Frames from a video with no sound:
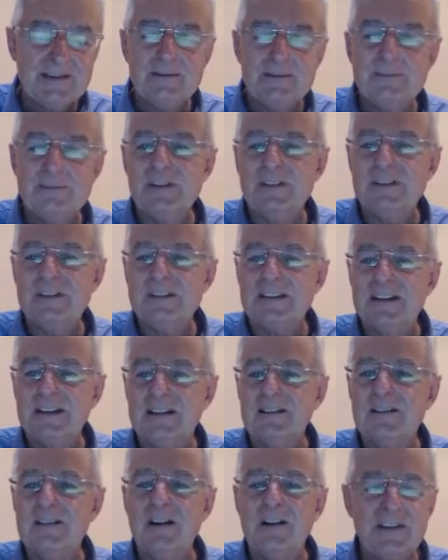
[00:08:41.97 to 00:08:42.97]
but
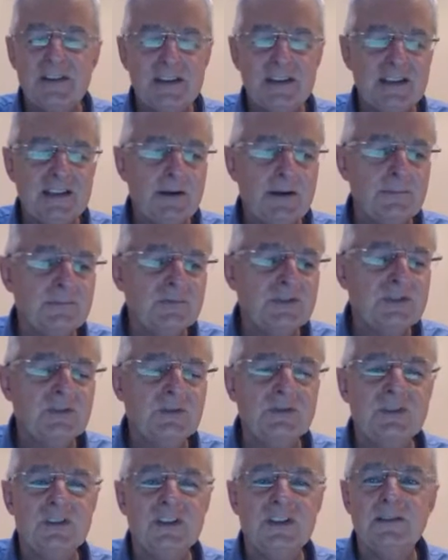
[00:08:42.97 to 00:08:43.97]
I think that
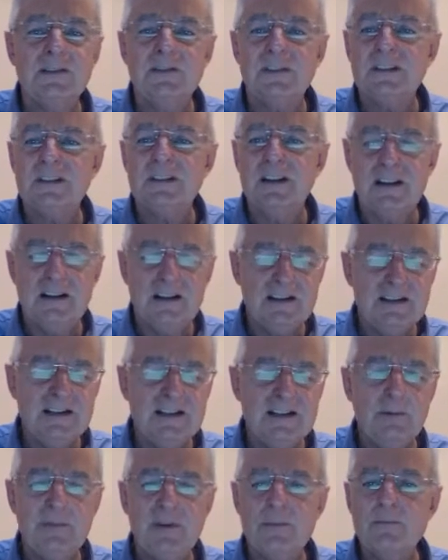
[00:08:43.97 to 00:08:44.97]
should give us a
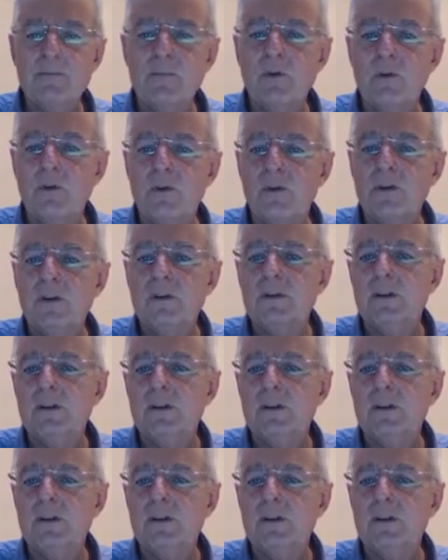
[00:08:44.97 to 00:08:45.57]
little bit more